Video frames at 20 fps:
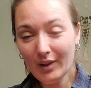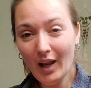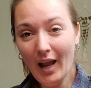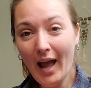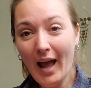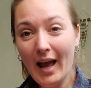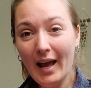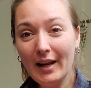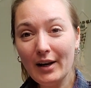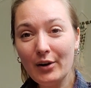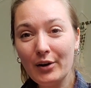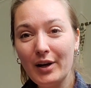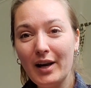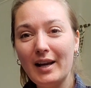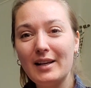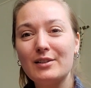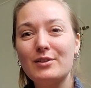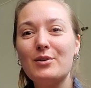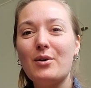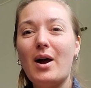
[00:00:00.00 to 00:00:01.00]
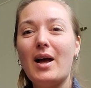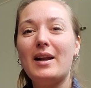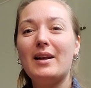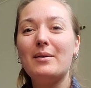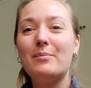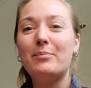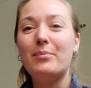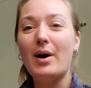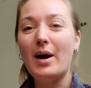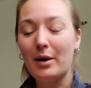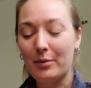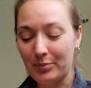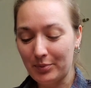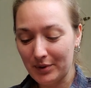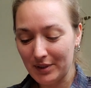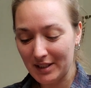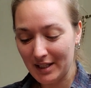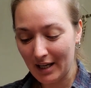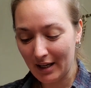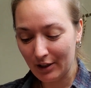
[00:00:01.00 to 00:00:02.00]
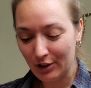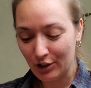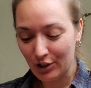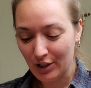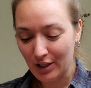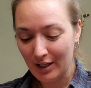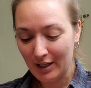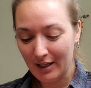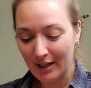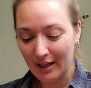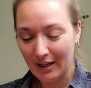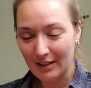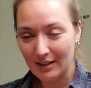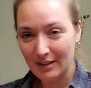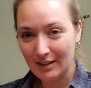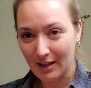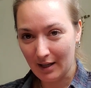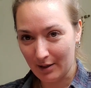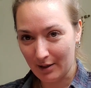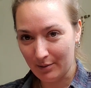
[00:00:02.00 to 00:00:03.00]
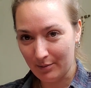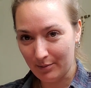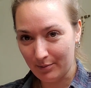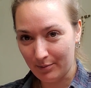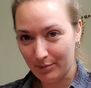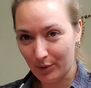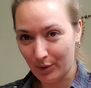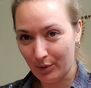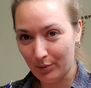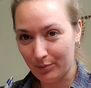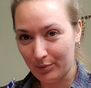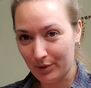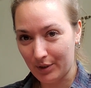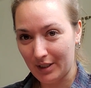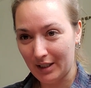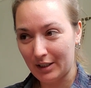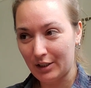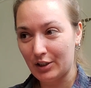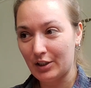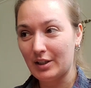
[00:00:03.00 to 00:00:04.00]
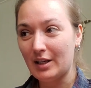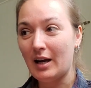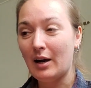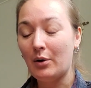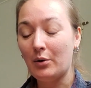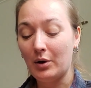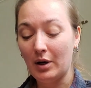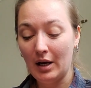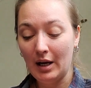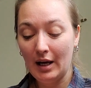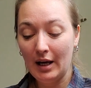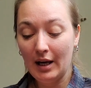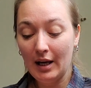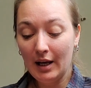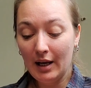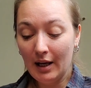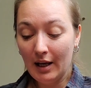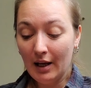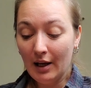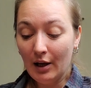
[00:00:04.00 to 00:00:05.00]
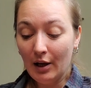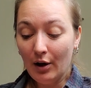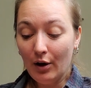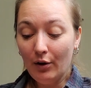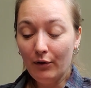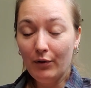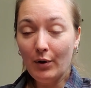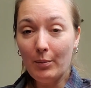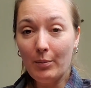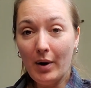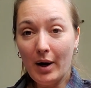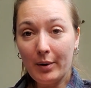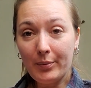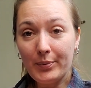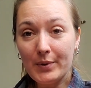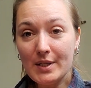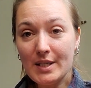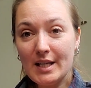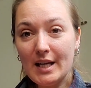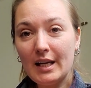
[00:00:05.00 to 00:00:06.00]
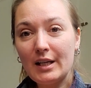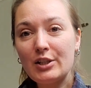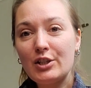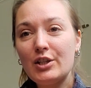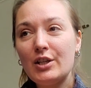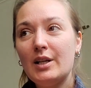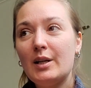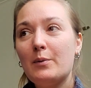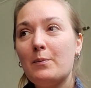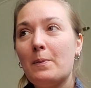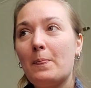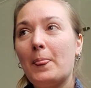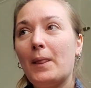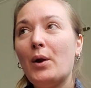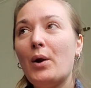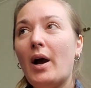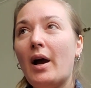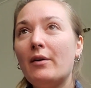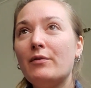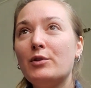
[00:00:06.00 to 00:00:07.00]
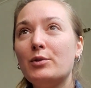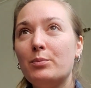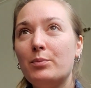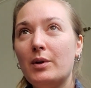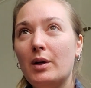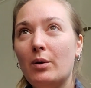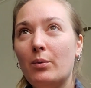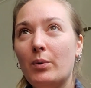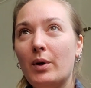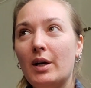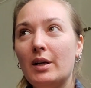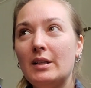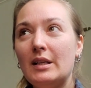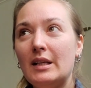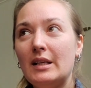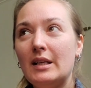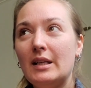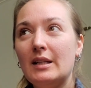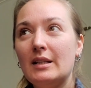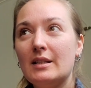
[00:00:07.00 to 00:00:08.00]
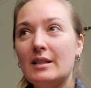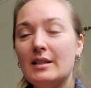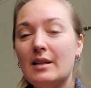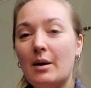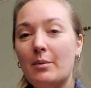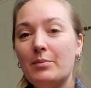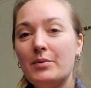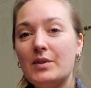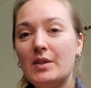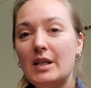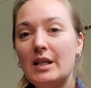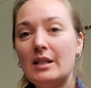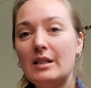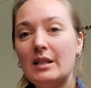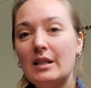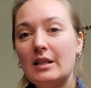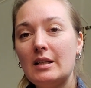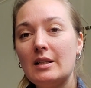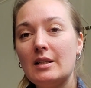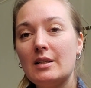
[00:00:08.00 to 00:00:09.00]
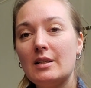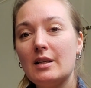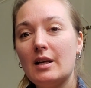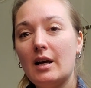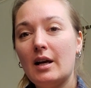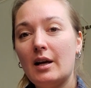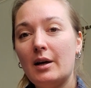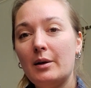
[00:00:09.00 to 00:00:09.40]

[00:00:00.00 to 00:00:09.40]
And okay, so and bug protection and sunburn protection. Now, for bug protection, you have to be aware that in some seasons,